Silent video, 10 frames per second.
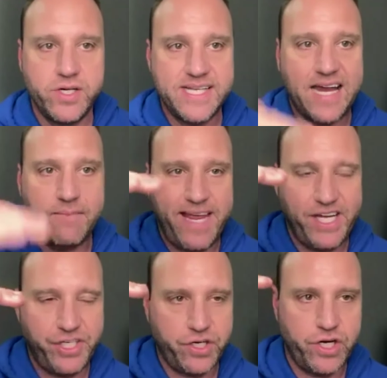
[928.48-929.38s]
You just got to
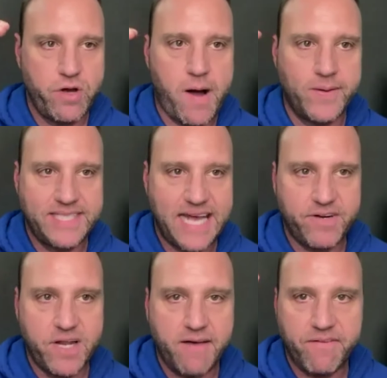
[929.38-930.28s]
make sure you always
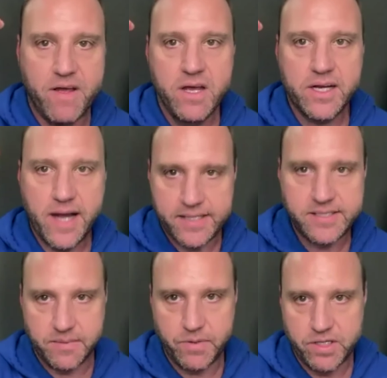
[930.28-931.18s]
have enough
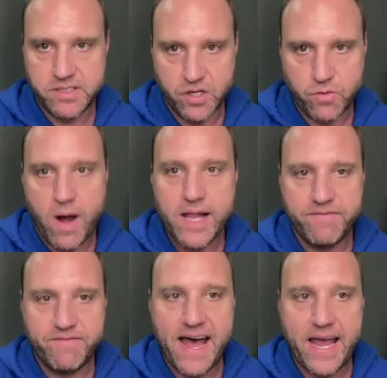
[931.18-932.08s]
customers to
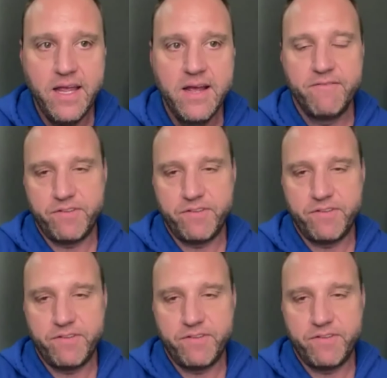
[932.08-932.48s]
qualify.